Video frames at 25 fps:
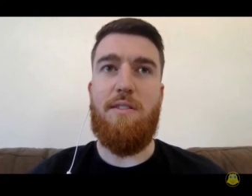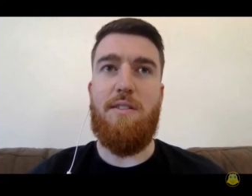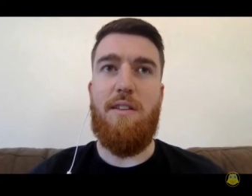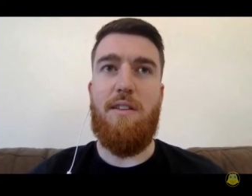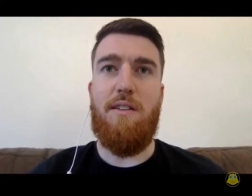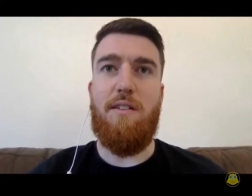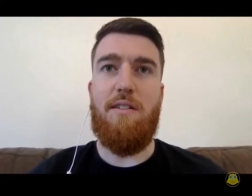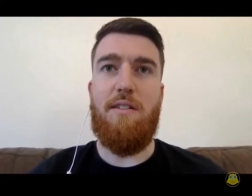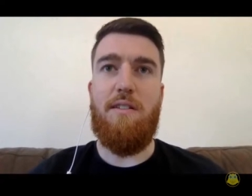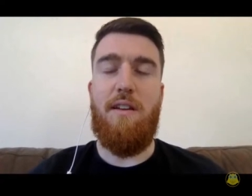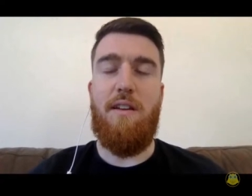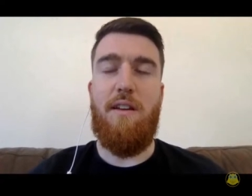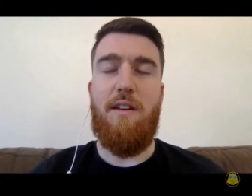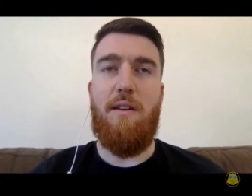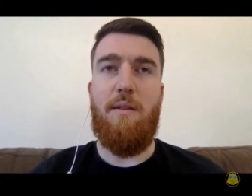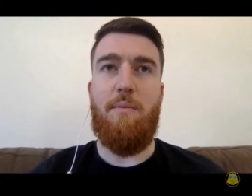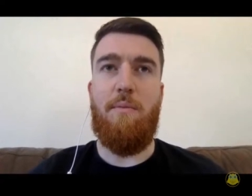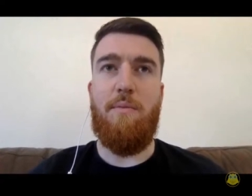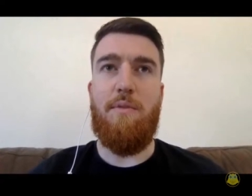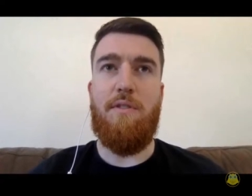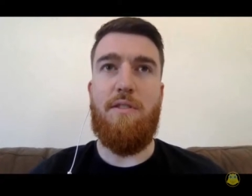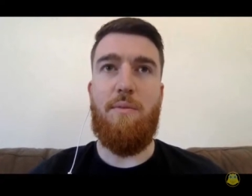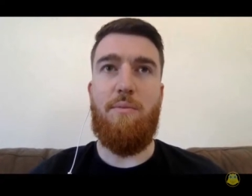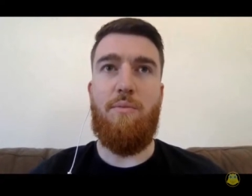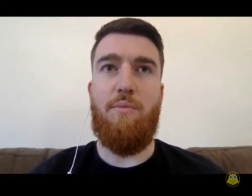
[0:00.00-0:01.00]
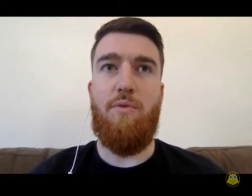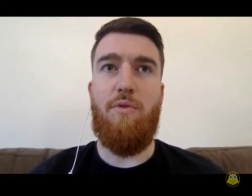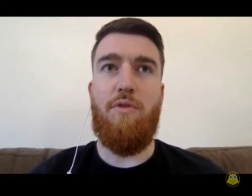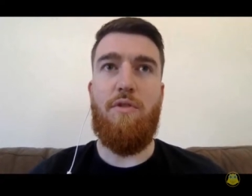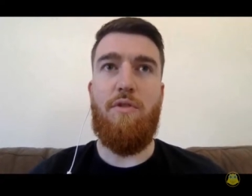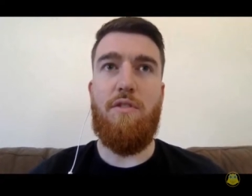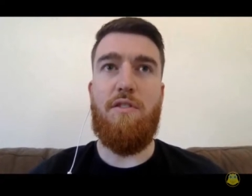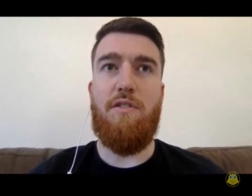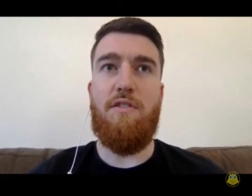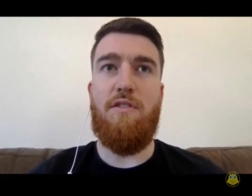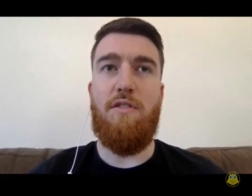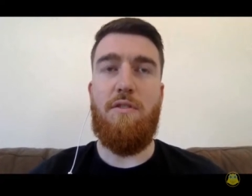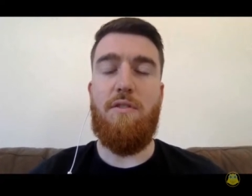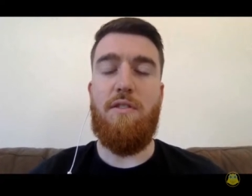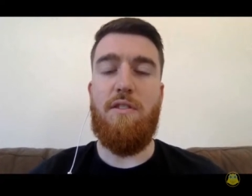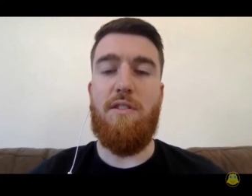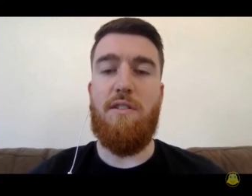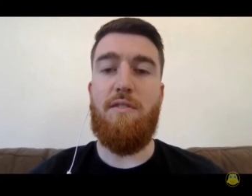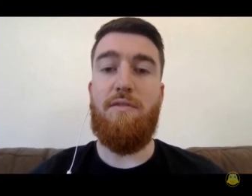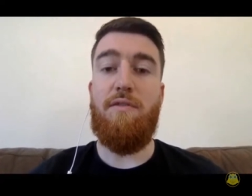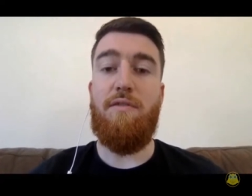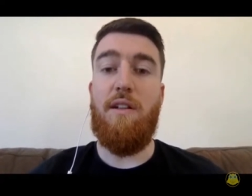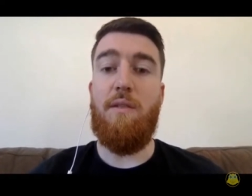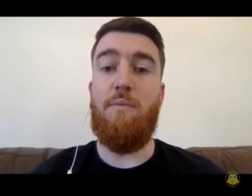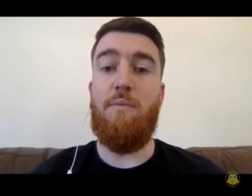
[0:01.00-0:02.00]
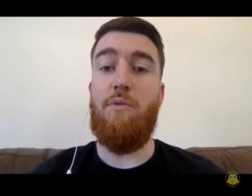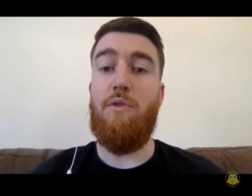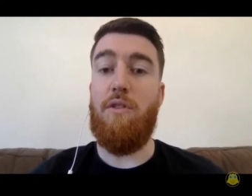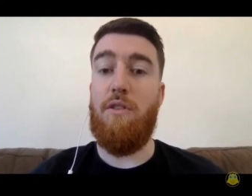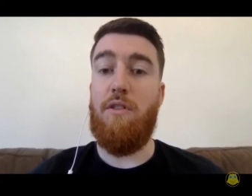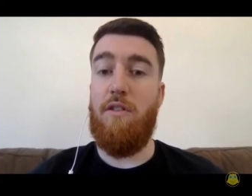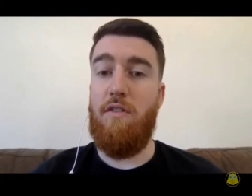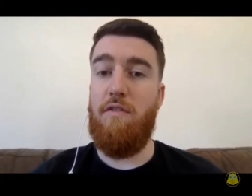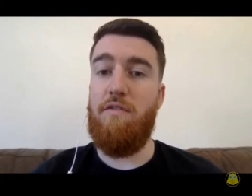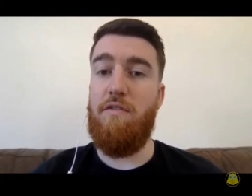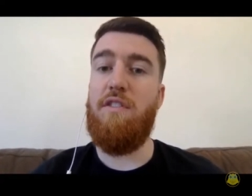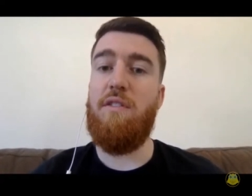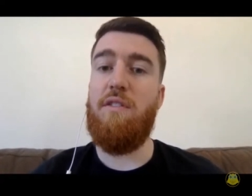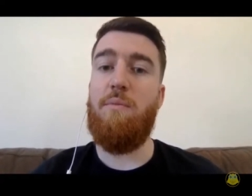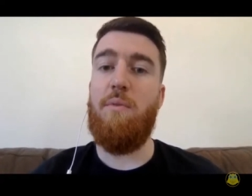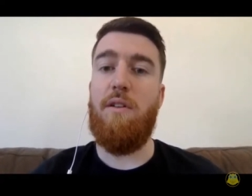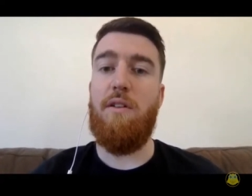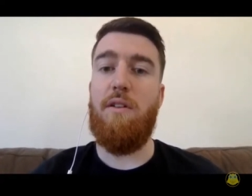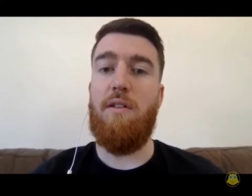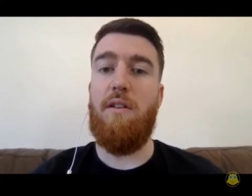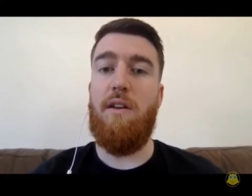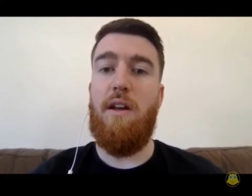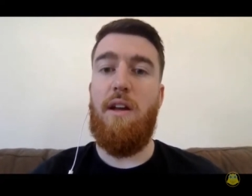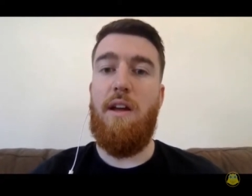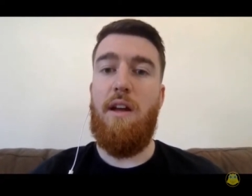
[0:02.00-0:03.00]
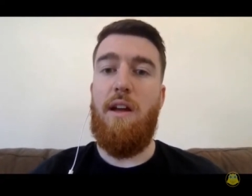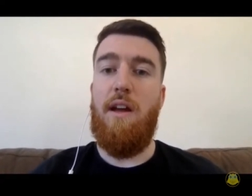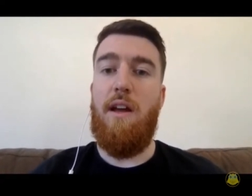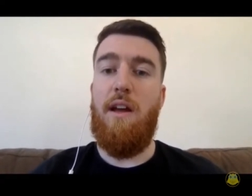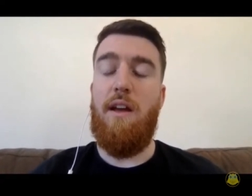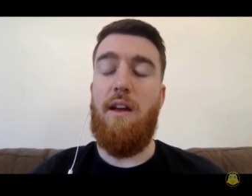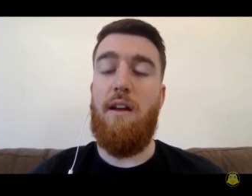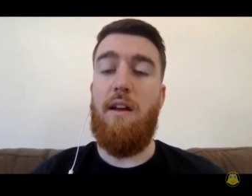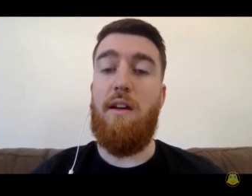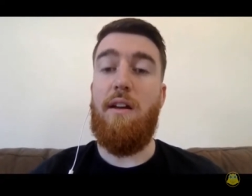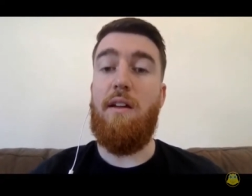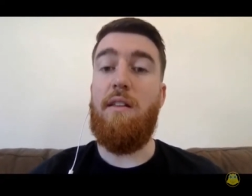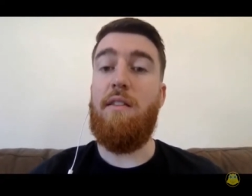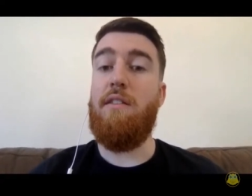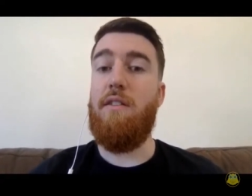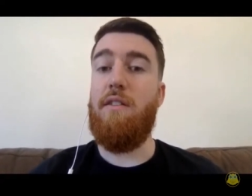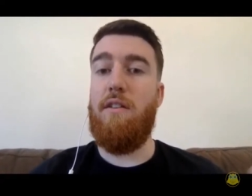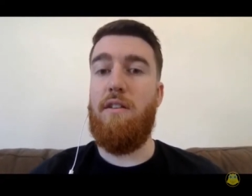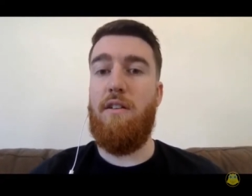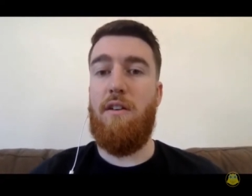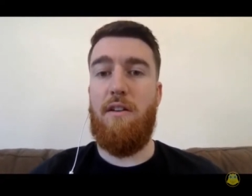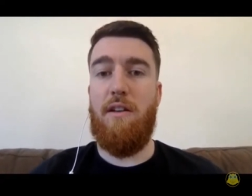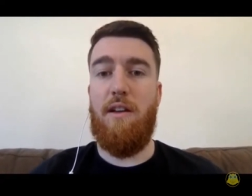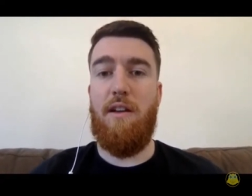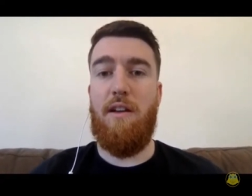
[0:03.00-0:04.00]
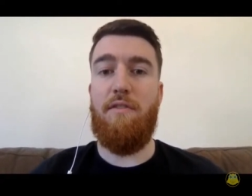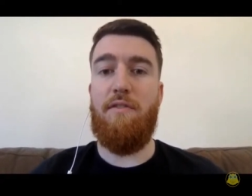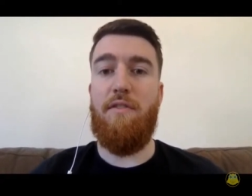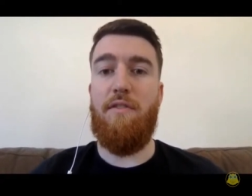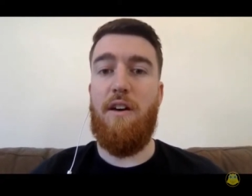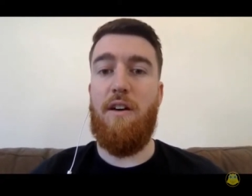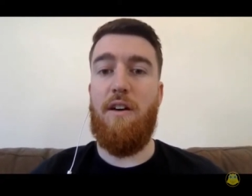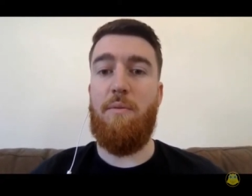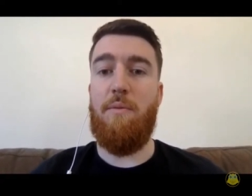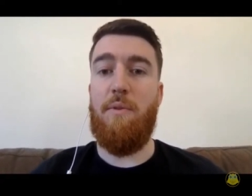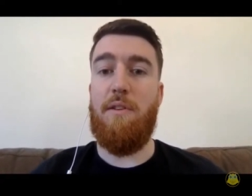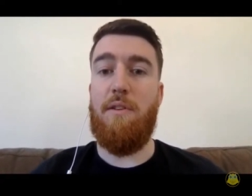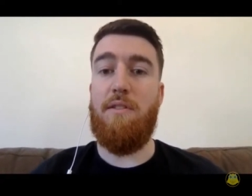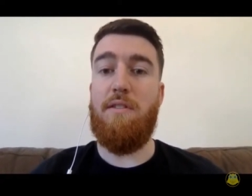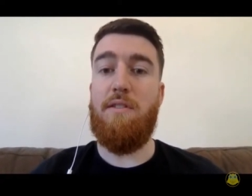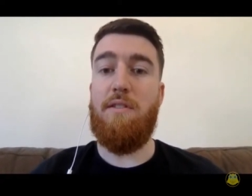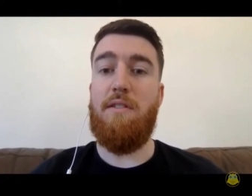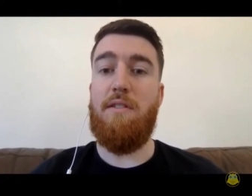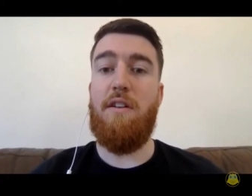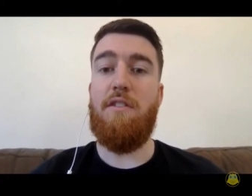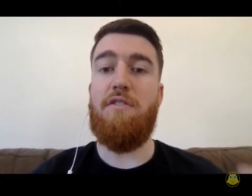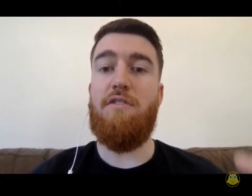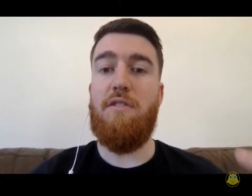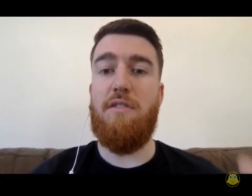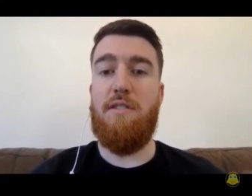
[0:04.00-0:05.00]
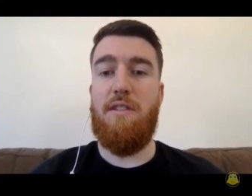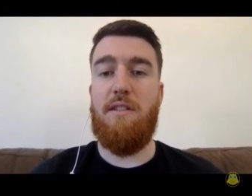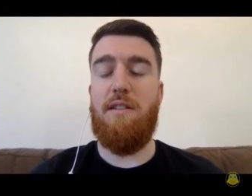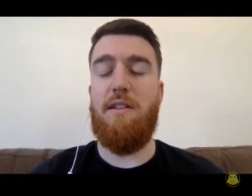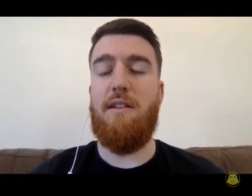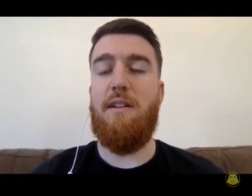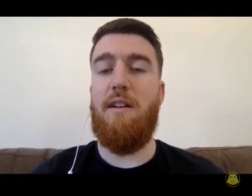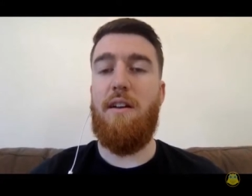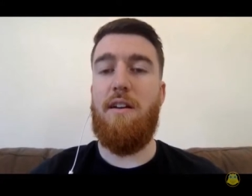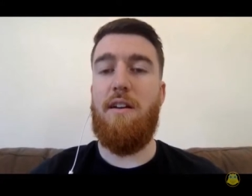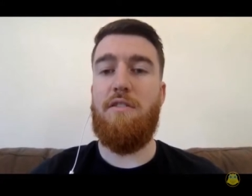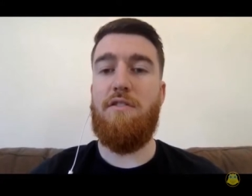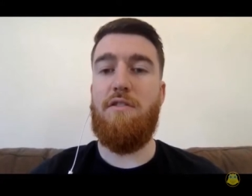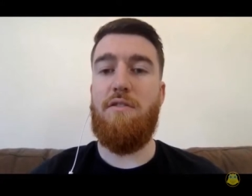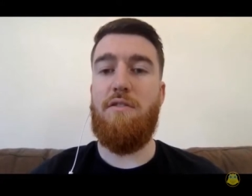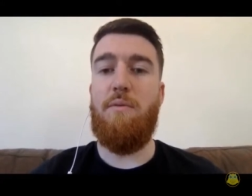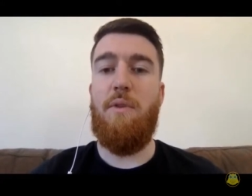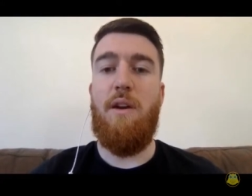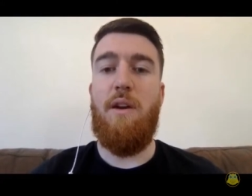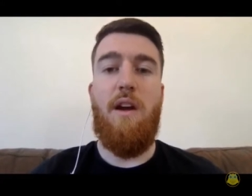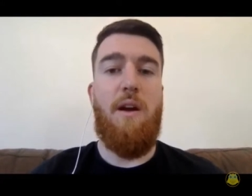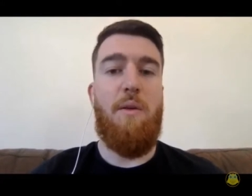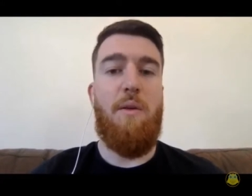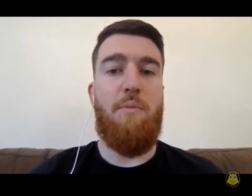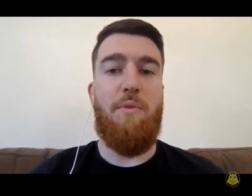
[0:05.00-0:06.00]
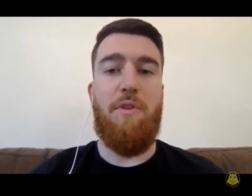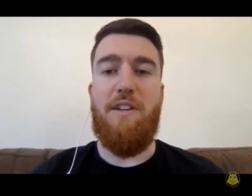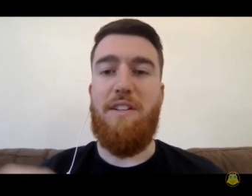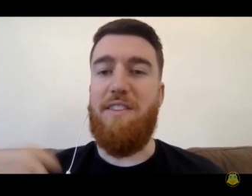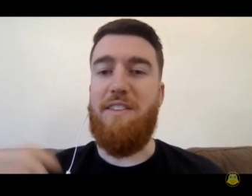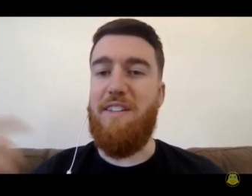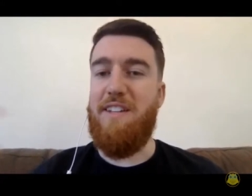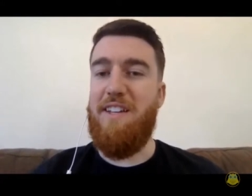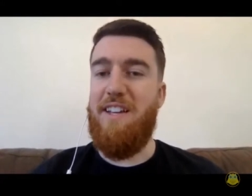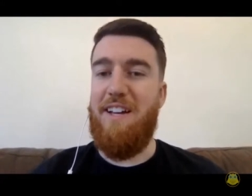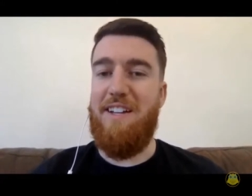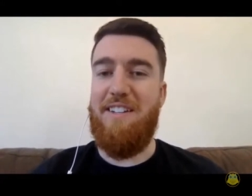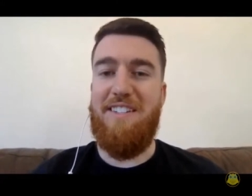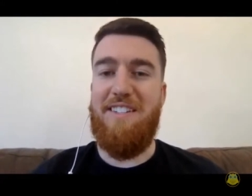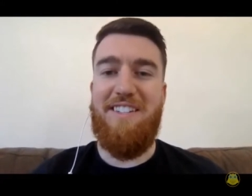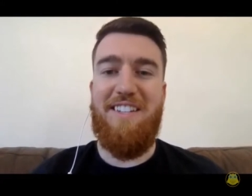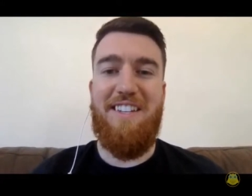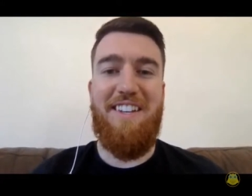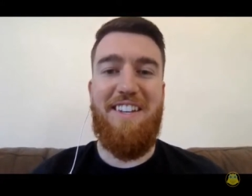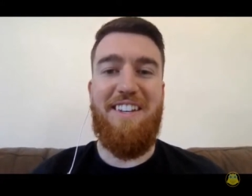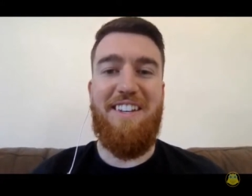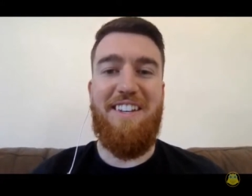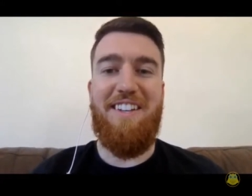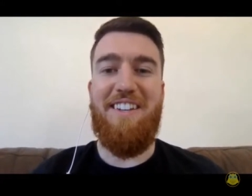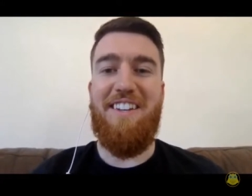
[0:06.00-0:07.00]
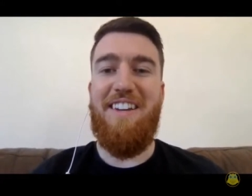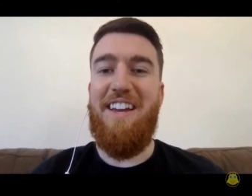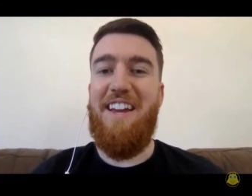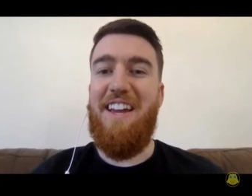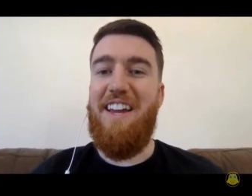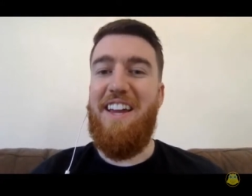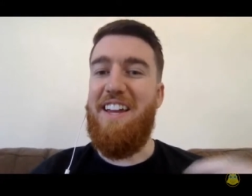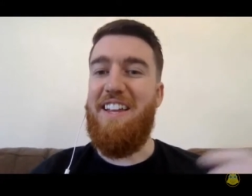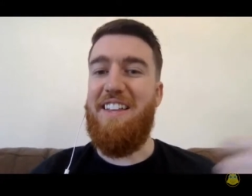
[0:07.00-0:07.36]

that um, support students to feel more comfortable uh, in their learning environments, not just in the classroom, but in the canteen,